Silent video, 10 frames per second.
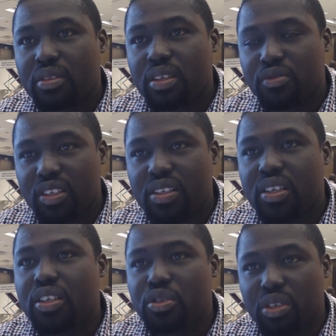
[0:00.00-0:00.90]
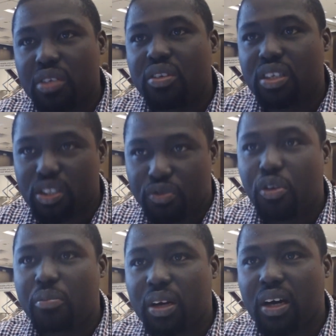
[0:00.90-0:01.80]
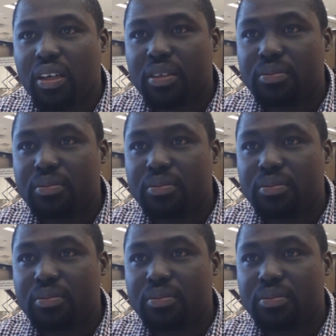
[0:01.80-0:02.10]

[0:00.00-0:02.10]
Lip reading: VCDs or DVDs from Ghana,